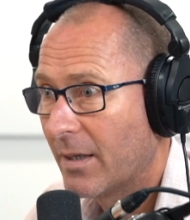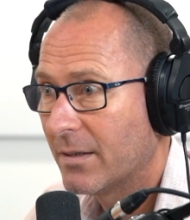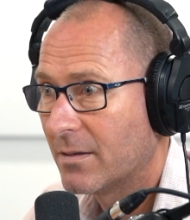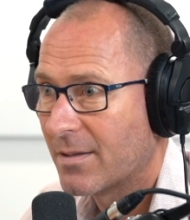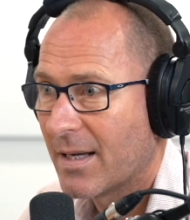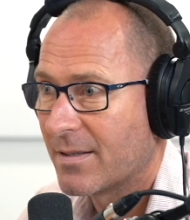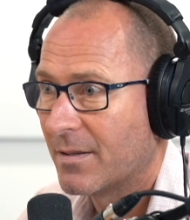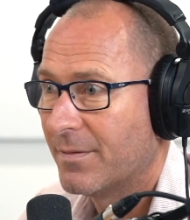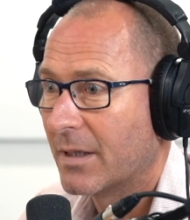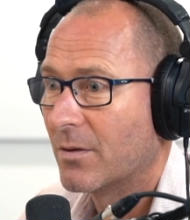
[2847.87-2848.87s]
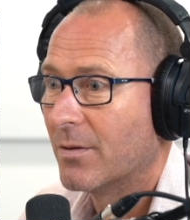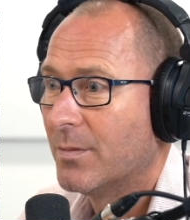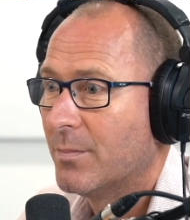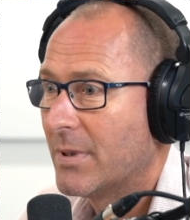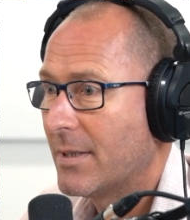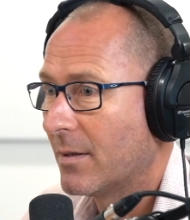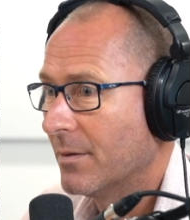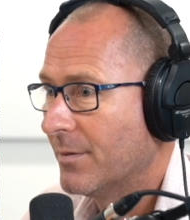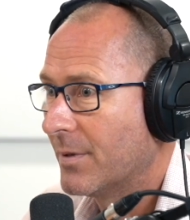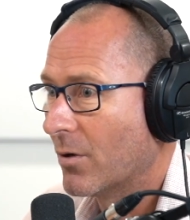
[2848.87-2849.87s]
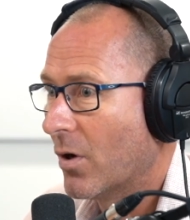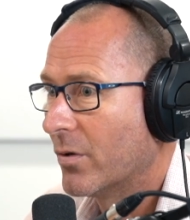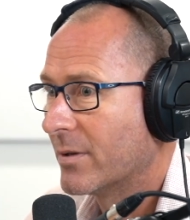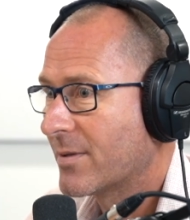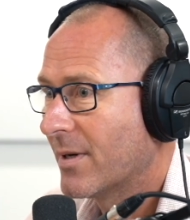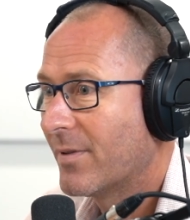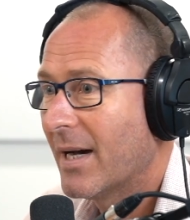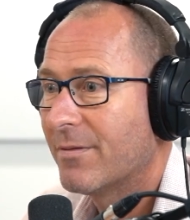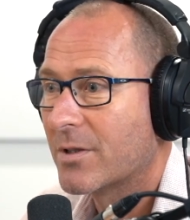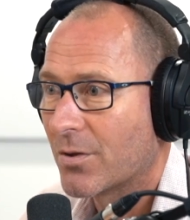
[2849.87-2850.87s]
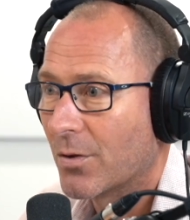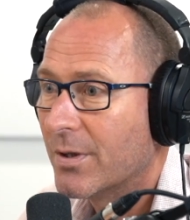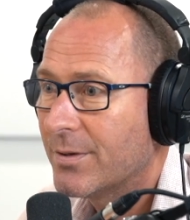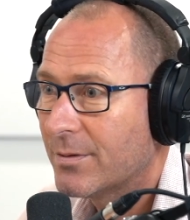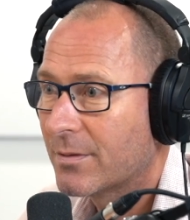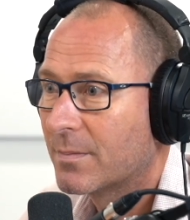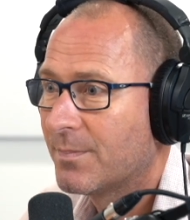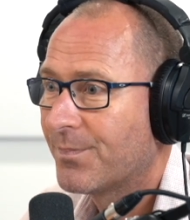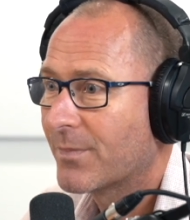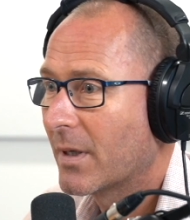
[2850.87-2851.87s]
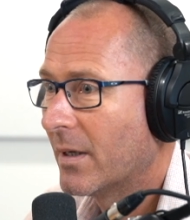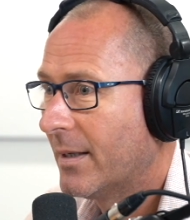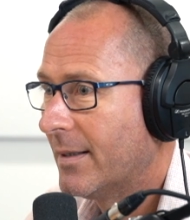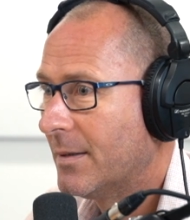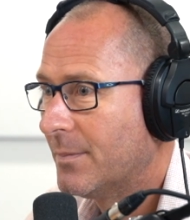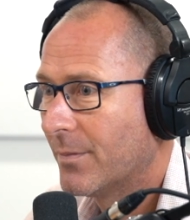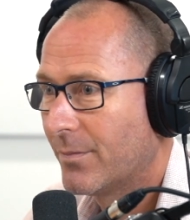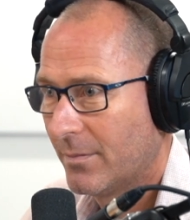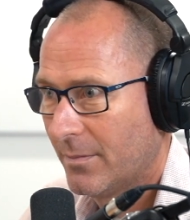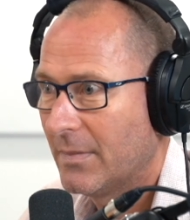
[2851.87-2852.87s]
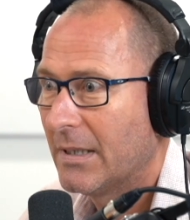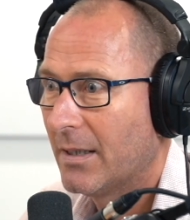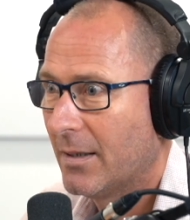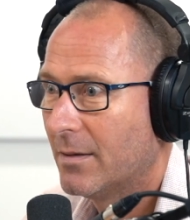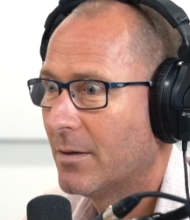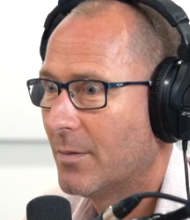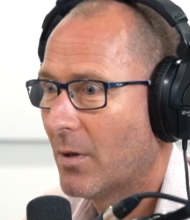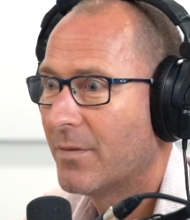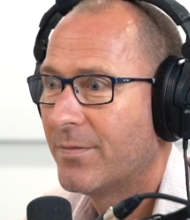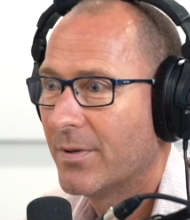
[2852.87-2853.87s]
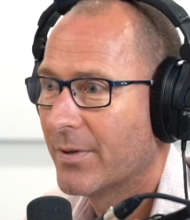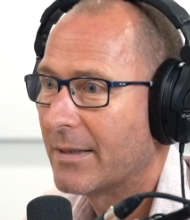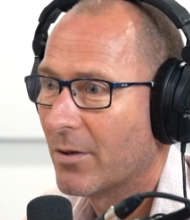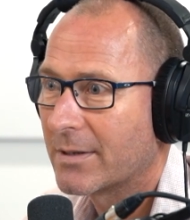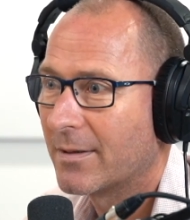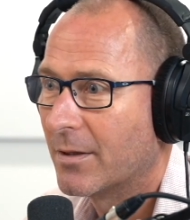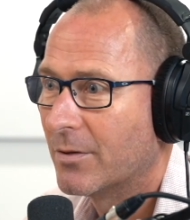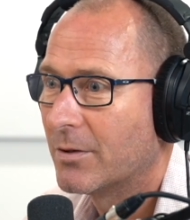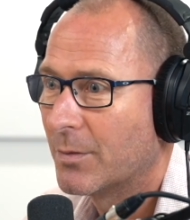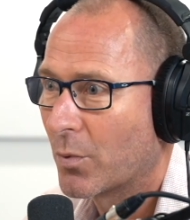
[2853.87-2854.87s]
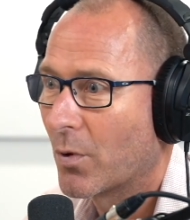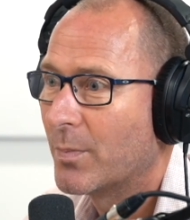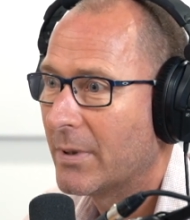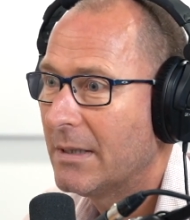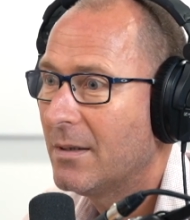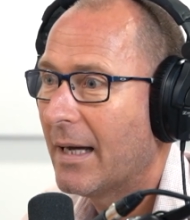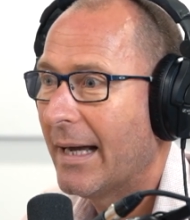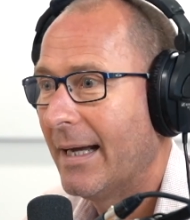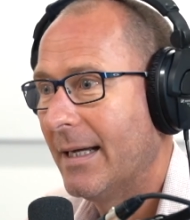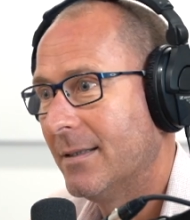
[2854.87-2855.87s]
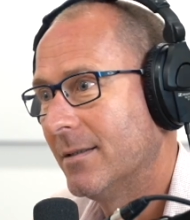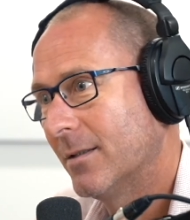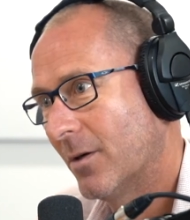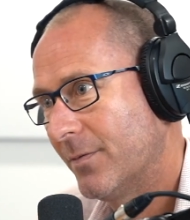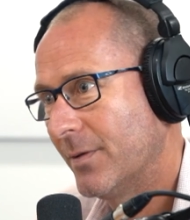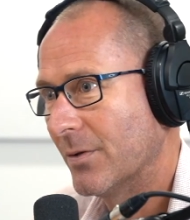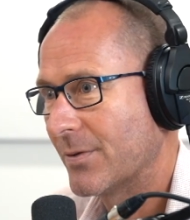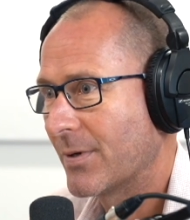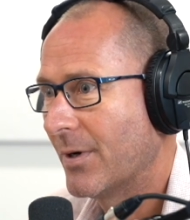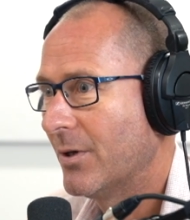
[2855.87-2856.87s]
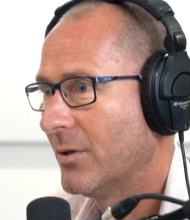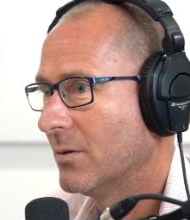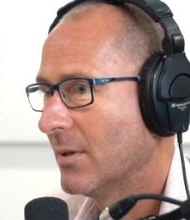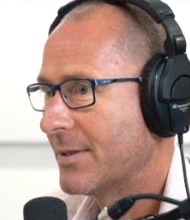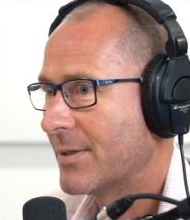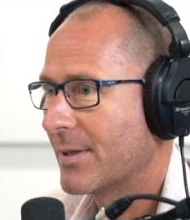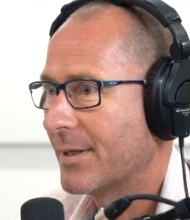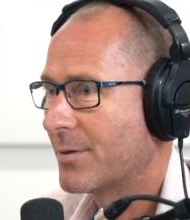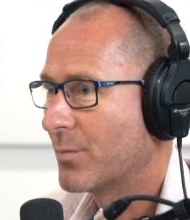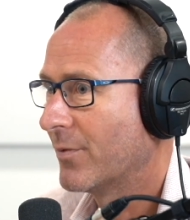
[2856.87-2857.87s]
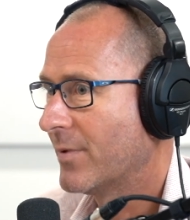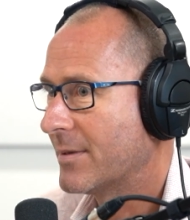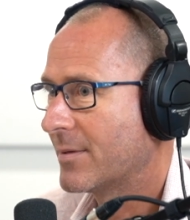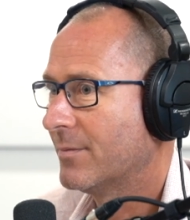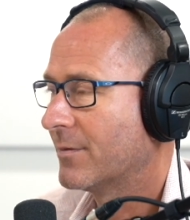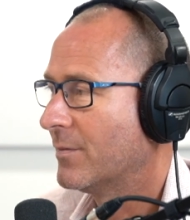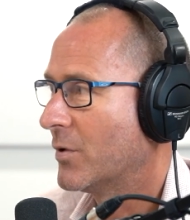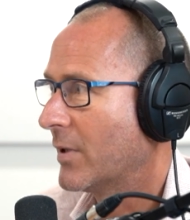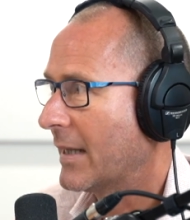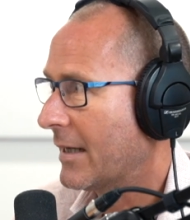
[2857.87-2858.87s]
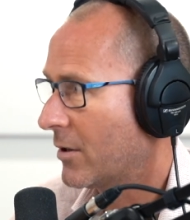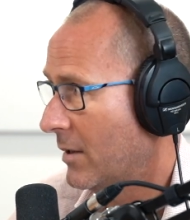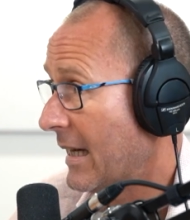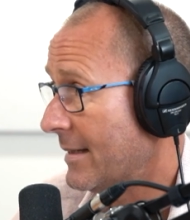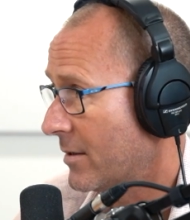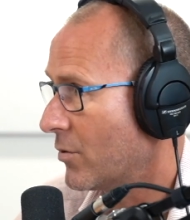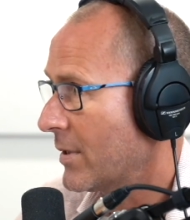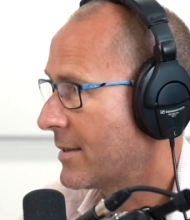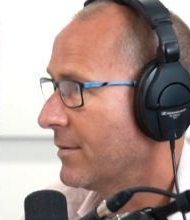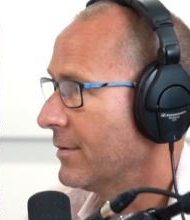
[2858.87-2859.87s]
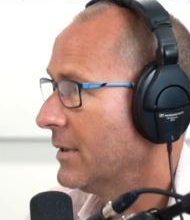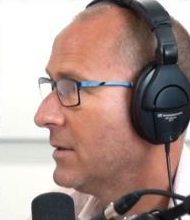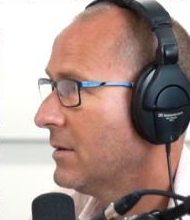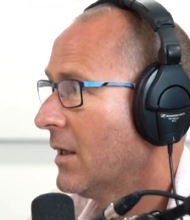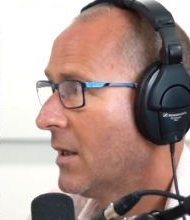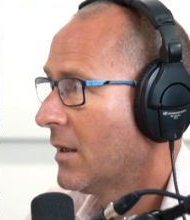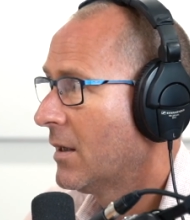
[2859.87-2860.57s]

That just has an effect on them, particularly if they're yeah. older. So if they have a choice, um, yeah, I feel they'd like to go into property, and I feel as though legislation prevents them from doing that ag- as aggressively mm.